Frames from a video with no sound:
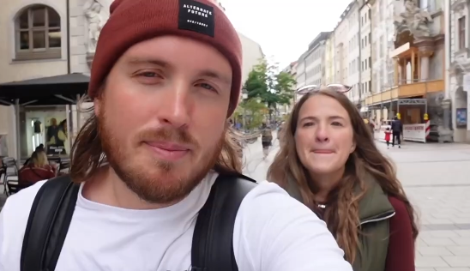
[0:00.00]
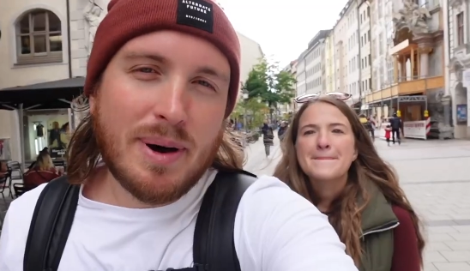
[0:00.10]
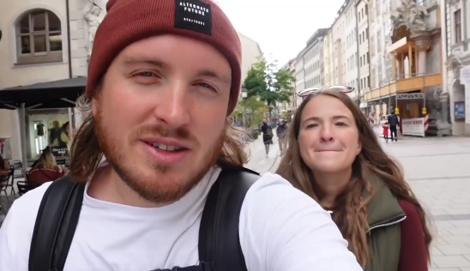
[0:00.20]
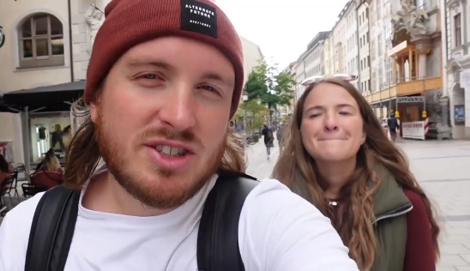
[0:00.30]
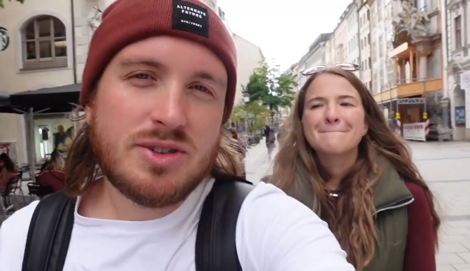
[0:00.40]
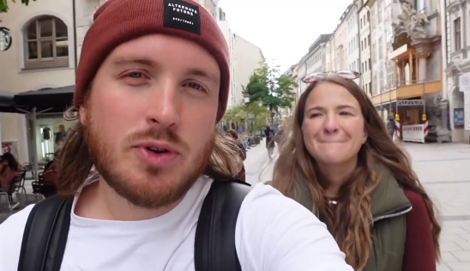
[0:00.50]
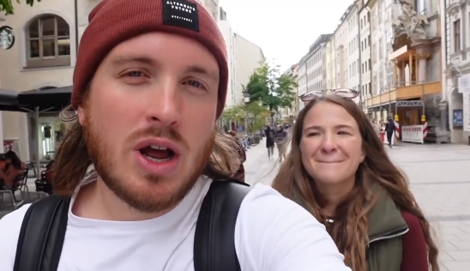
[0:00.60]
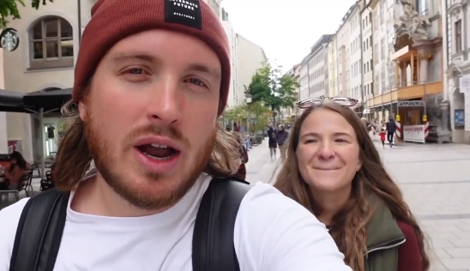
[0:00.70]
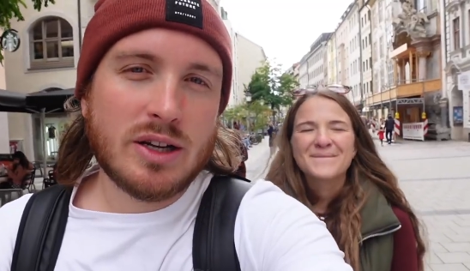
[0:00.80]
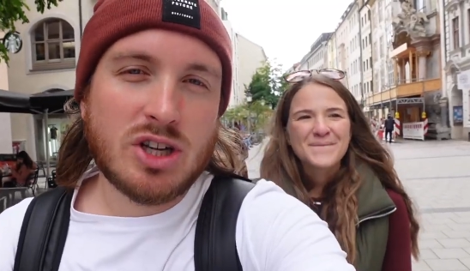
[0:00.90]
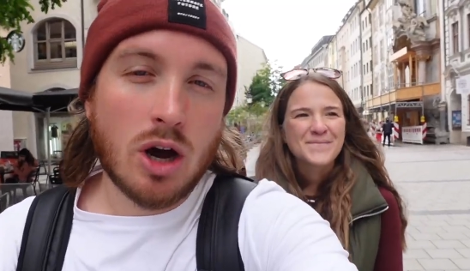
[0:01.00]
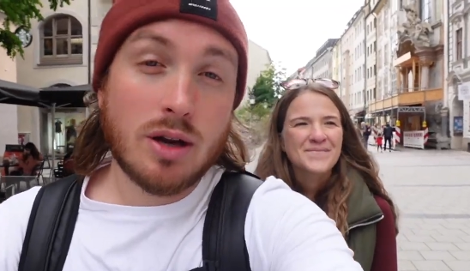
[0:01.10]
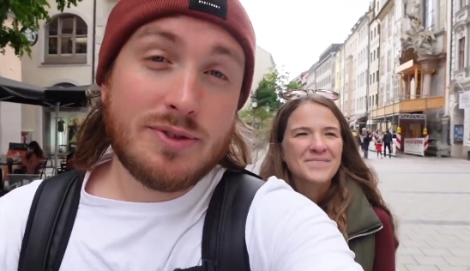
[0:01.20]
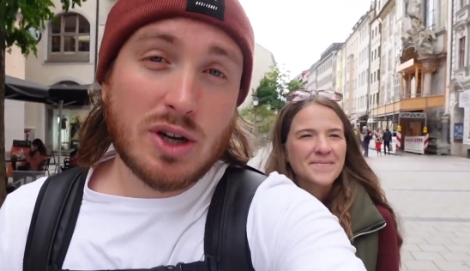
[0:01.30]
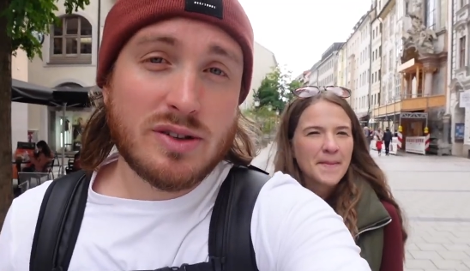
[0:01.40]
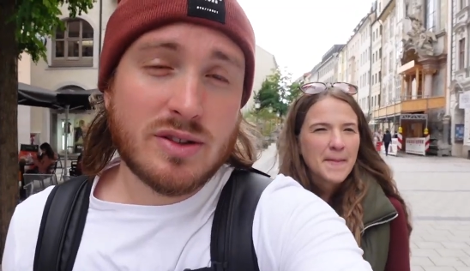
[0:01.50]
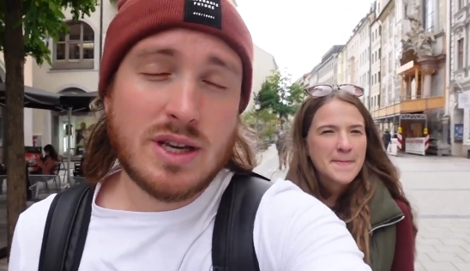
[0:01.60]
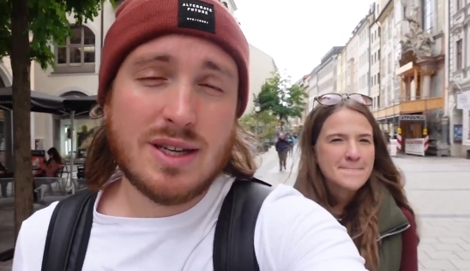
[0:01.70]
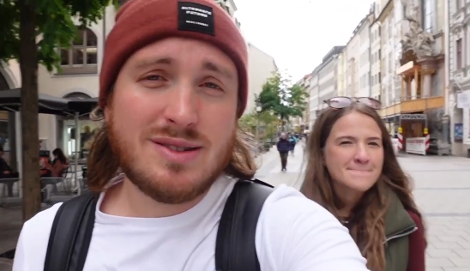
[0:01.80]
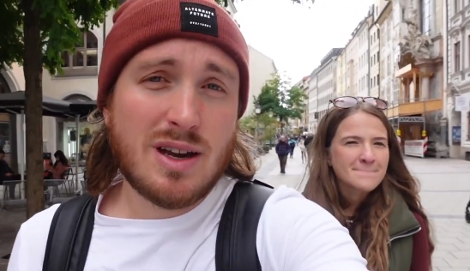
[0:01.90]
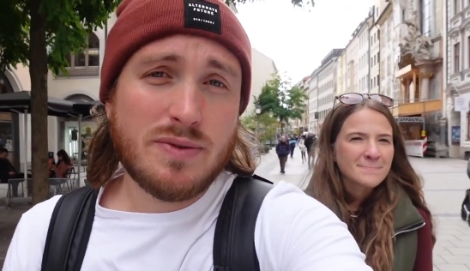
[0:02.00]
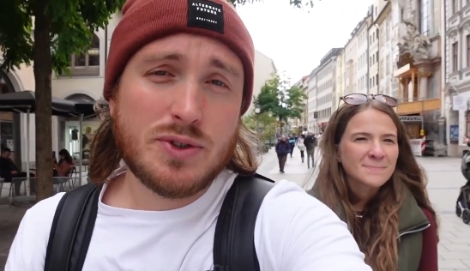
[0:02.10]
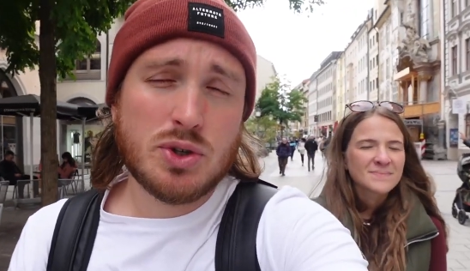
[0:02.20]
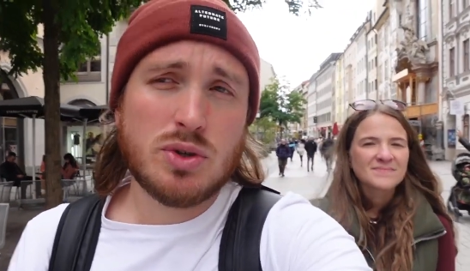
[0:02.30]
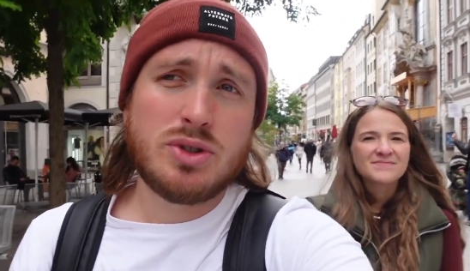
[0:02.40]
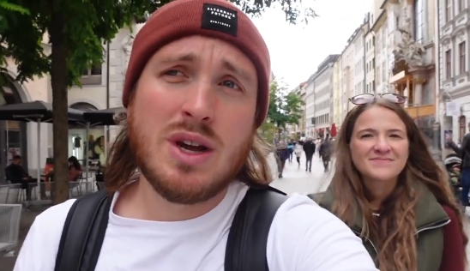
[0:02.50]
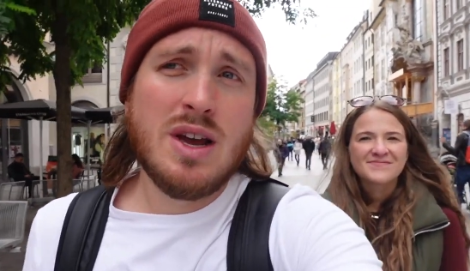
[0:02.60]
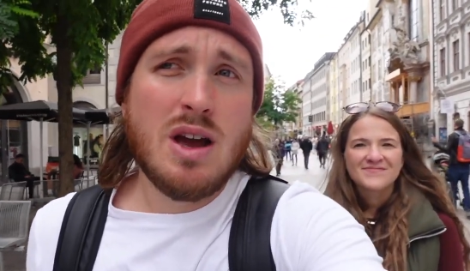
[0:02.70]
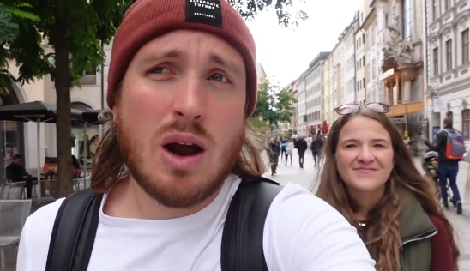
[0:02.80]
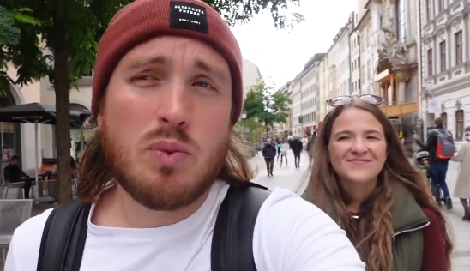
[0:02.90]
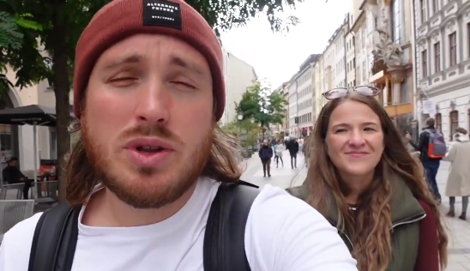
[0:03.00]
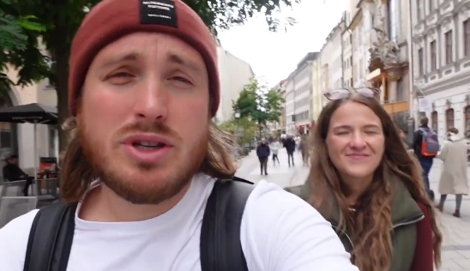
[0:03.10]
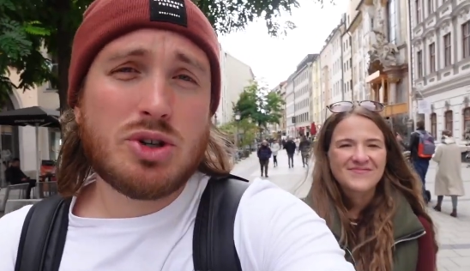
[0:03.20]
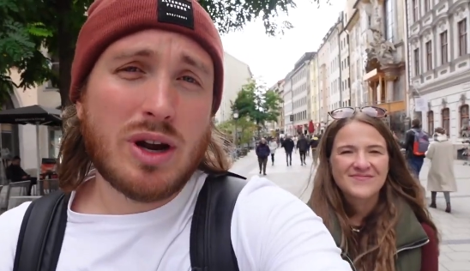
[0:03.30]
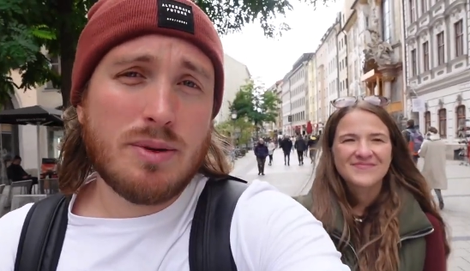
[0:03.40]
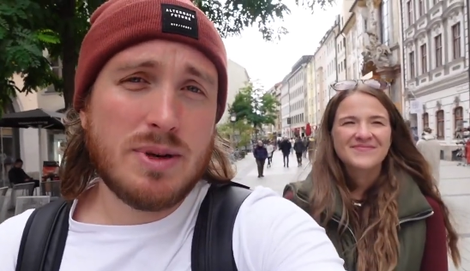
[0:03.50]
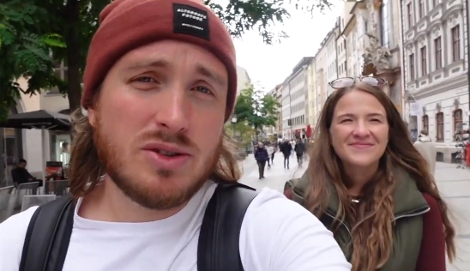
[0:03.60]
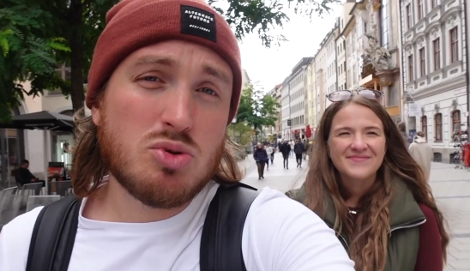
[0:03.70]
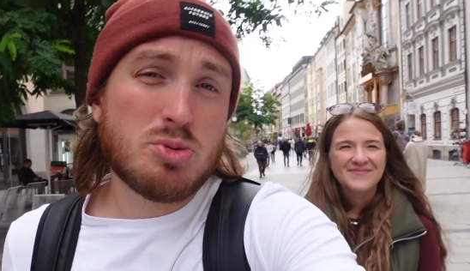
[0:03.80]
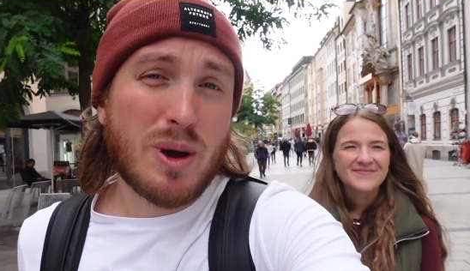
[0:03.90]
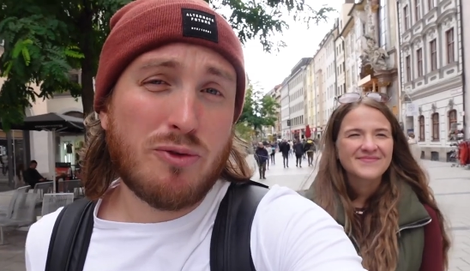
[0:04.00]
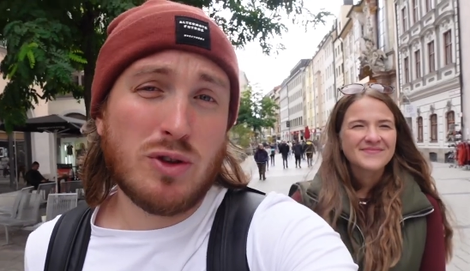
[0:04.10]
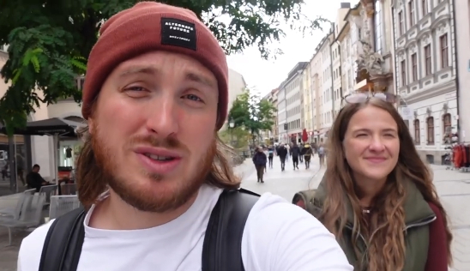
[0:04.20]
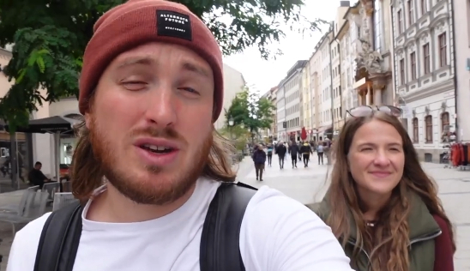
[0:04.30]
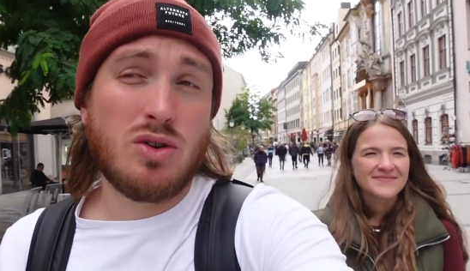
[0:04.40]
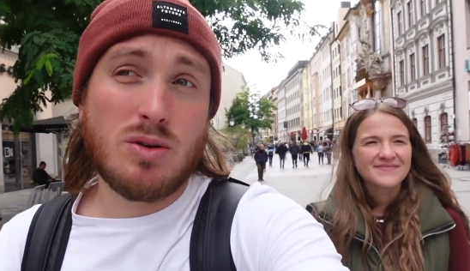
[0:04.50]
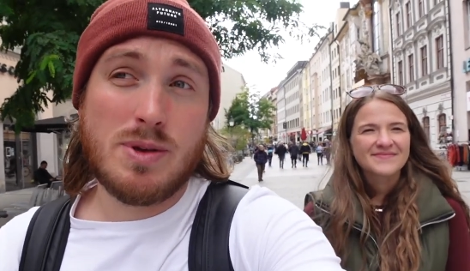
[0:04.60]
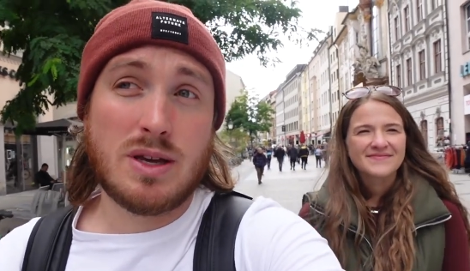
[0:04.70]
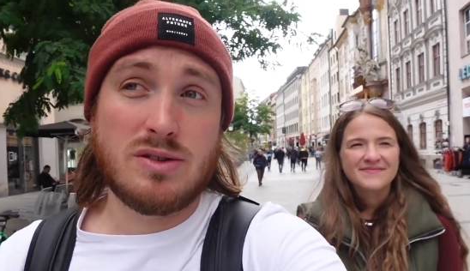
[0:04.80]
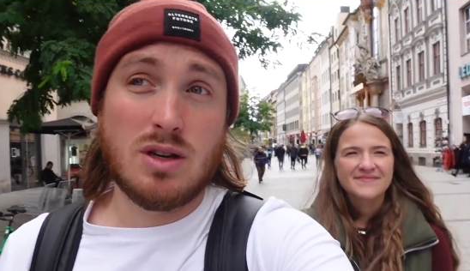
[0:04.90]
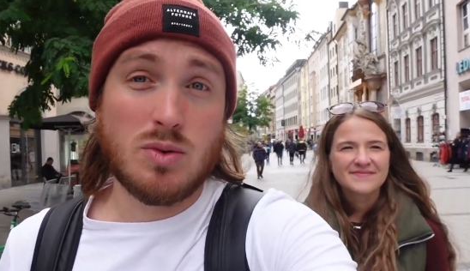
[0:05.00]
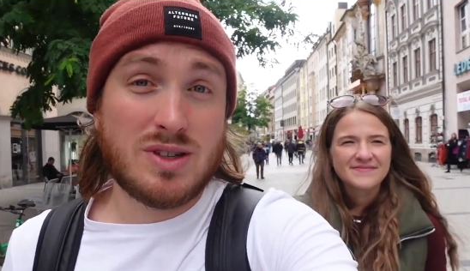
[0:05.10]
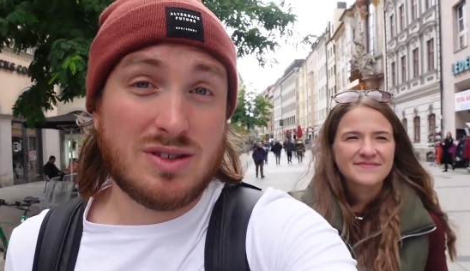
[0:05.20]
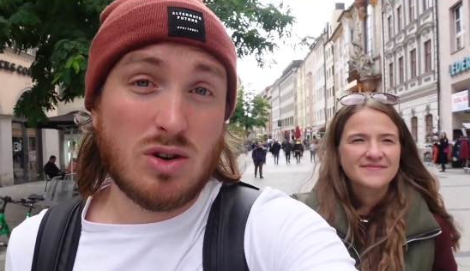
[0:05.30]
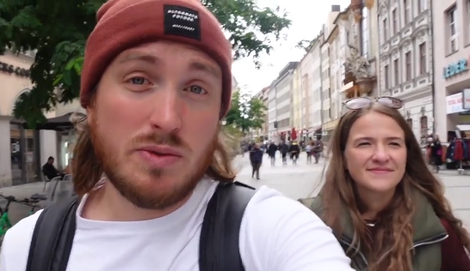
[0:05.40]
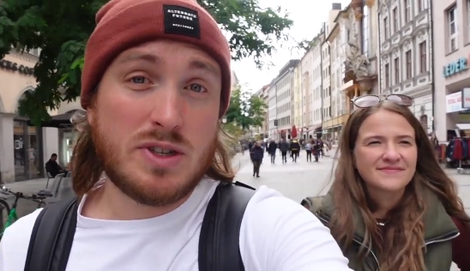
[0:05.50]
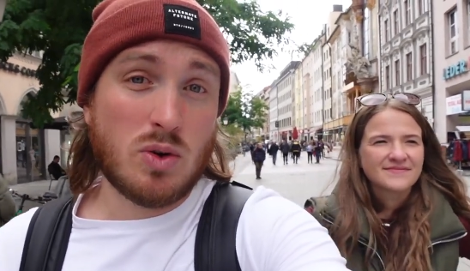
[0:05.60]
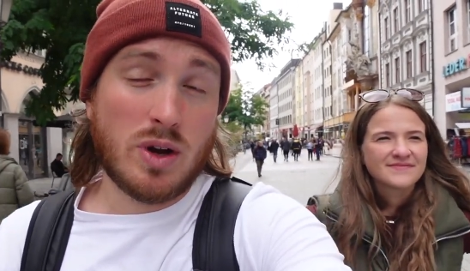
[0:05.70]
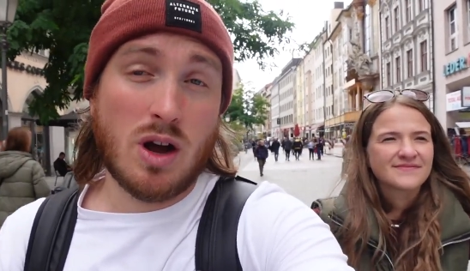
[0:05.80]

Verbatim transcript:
Speaker 1: apologies for not a ton of shots on the inside of the church. I really tried to be as respectful as I could because there was a service going